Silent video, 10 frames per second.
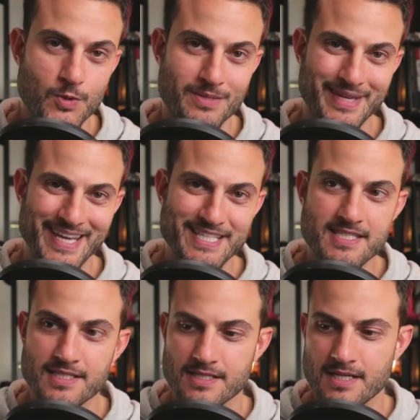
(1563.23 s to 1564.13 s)
Some
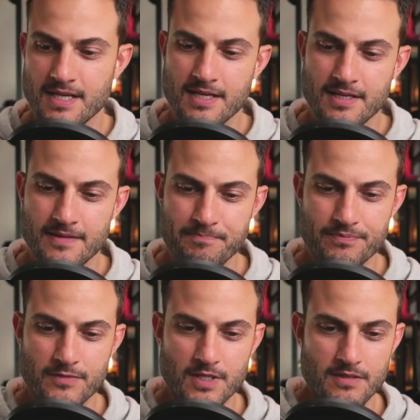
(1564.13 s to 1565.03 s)
instant
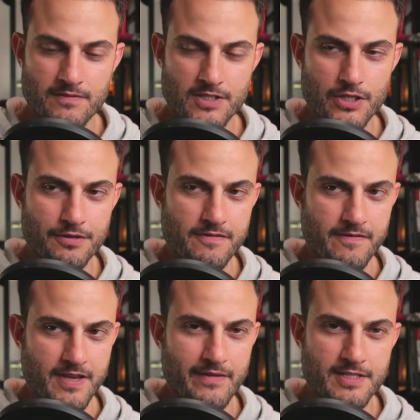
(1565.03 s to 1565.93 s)

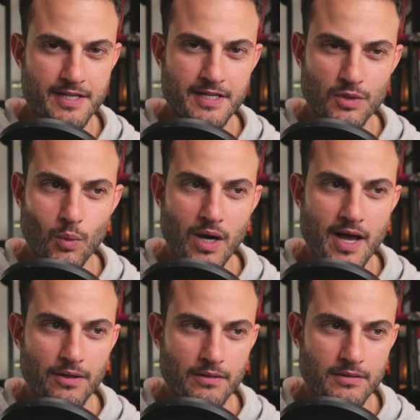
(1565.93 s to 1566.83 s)
photography. I haven't done it in a
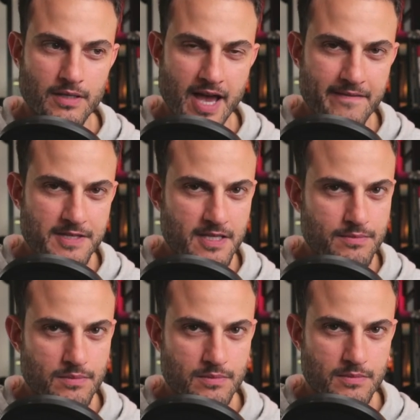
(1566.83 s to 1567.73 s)
while. I have
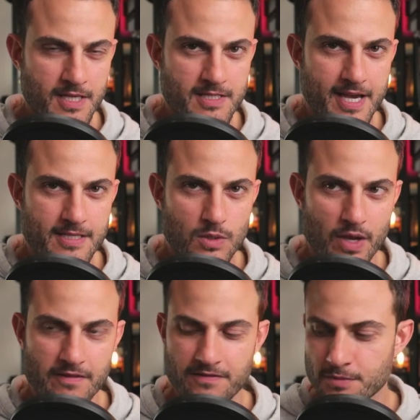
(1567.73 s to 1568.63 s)
some Instax
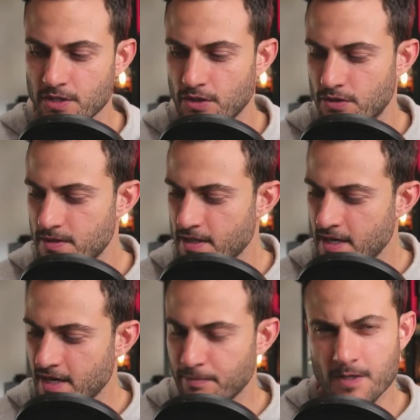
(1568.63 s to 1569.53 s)
square film to use,
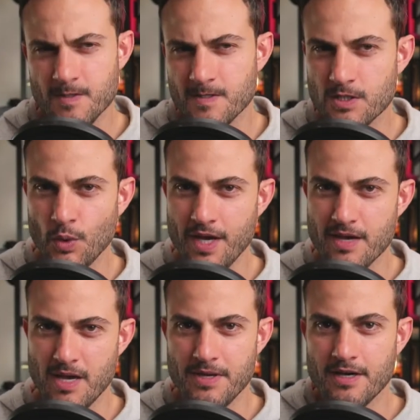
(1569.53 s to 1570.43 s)
and because it's square,
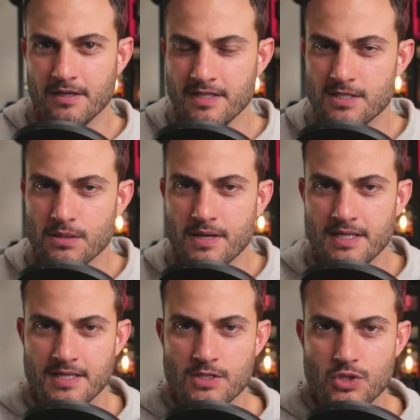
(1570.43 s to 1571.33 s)
maybe I could integrate
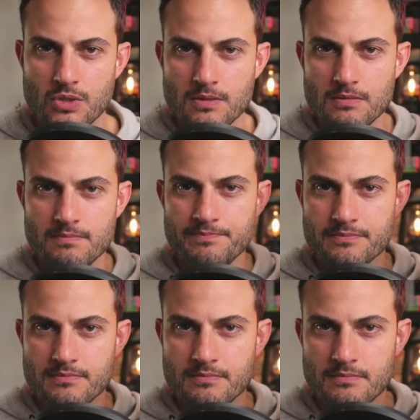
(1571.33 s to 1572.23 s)
it into
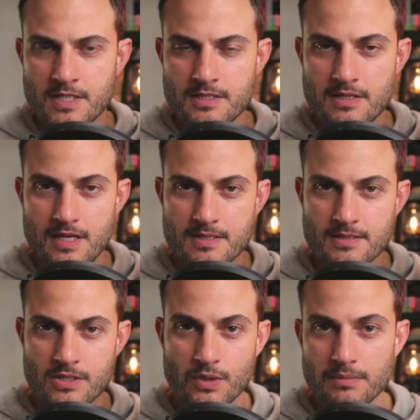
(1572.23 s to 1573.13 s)
into this.
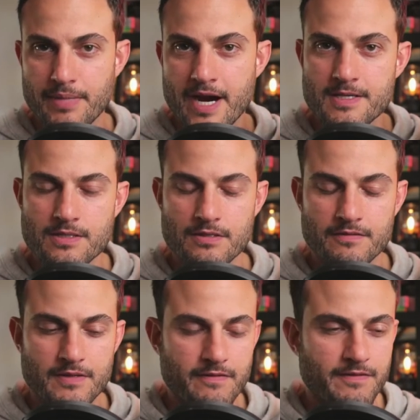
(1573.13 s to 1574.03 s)
Do a comparison
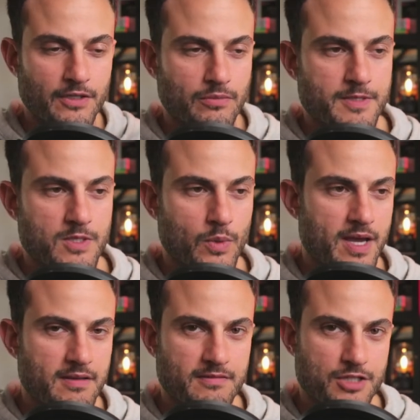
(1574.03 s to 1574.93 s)
of the film
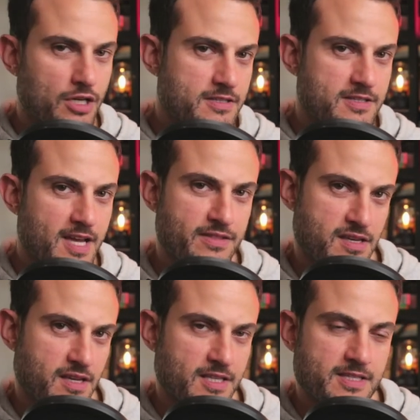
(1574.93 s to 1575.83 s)
square shots and
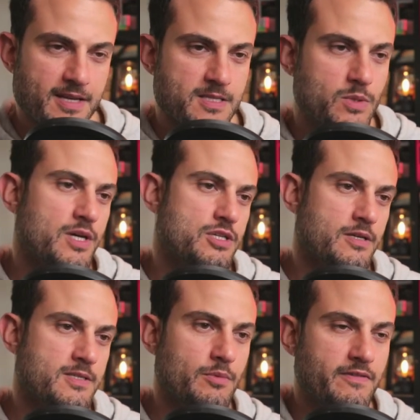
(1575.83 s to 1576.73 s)
the Instax square
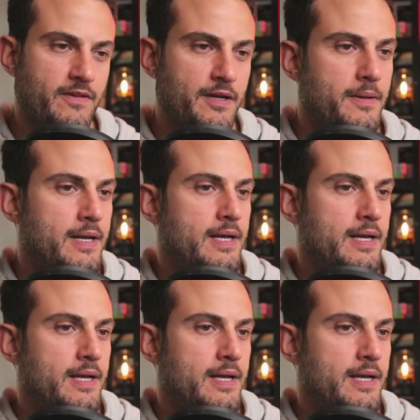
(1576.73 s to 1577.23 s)
shots. That'll be fun.